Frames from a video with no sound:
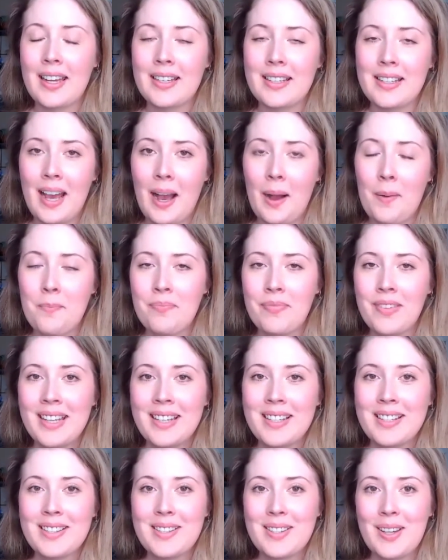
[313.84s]
yeah,
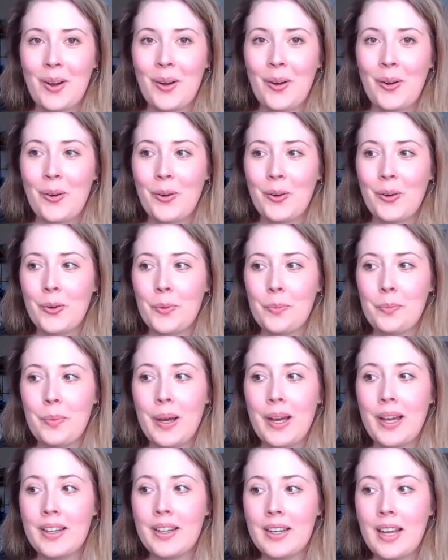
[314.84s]
so
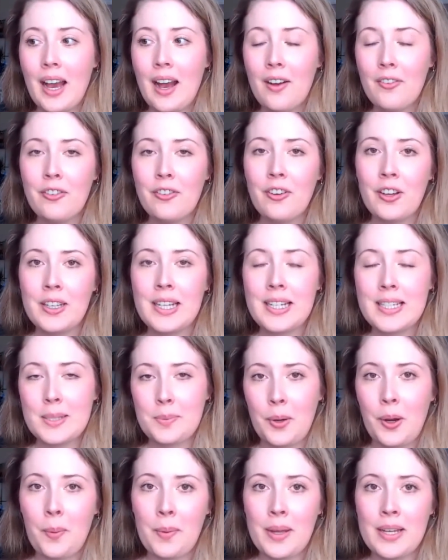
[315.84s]
but have fun,
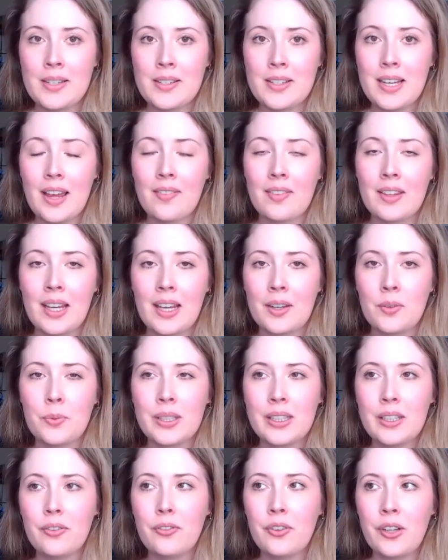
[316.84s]
experiment, and then
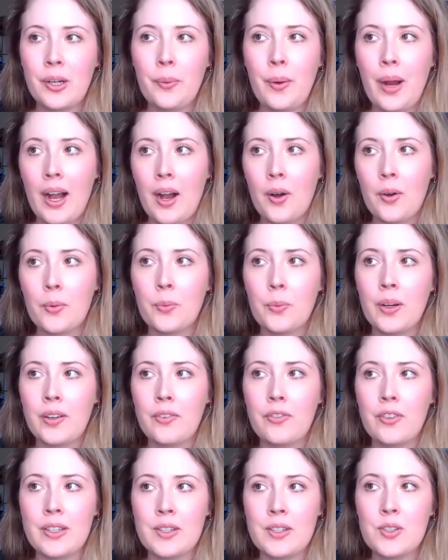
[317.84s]
really figure out
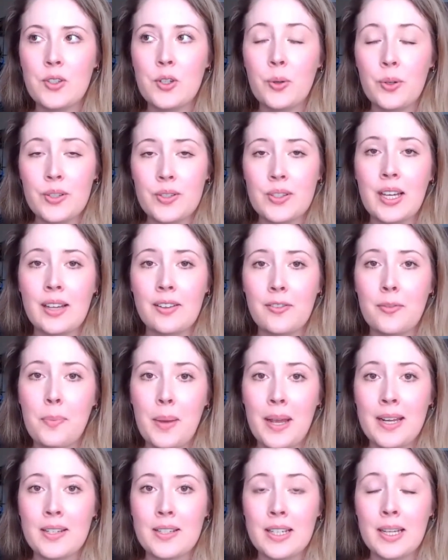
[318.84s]
what fits your style of
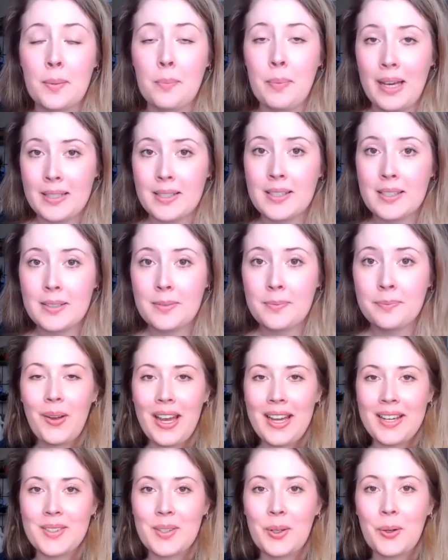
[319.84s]
painting best.
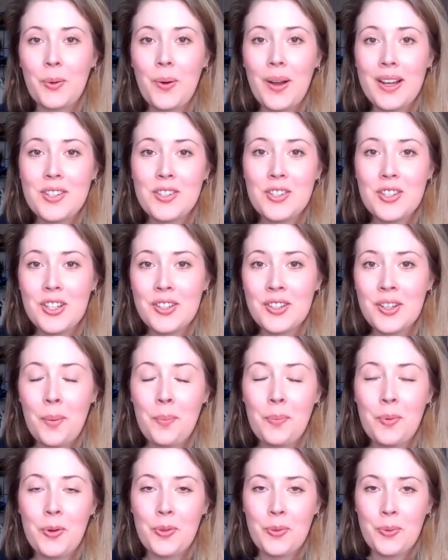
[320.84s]
Okay, so question
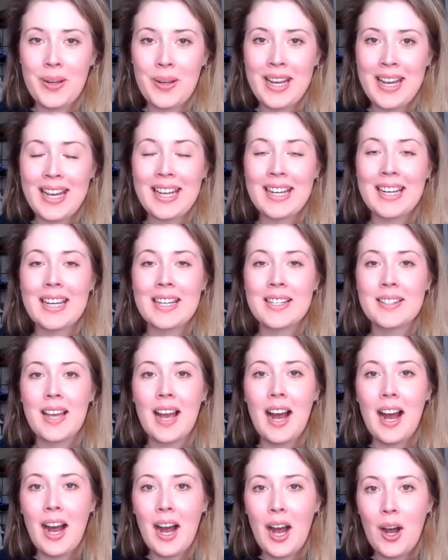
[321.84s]
number 3, it is,
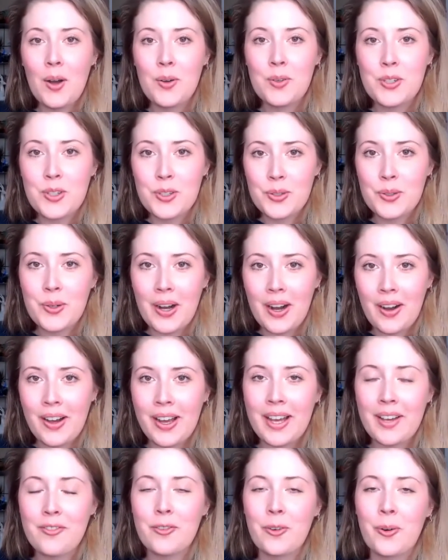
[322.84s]
how do
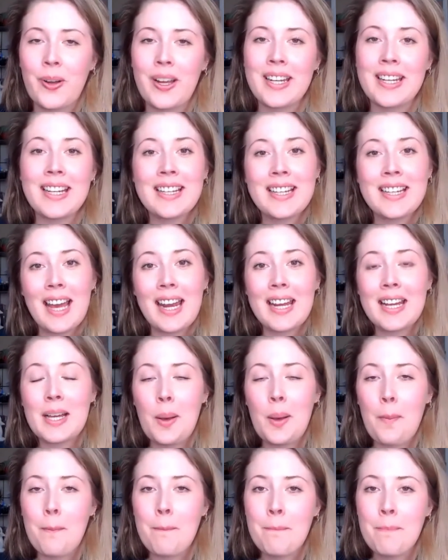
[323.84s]
I avoid getting
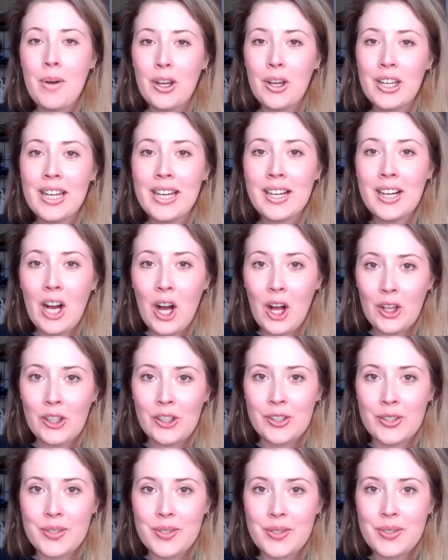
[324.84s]
muddy
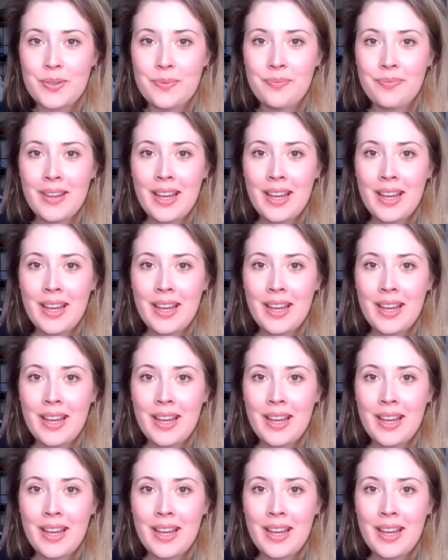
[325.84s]
colors?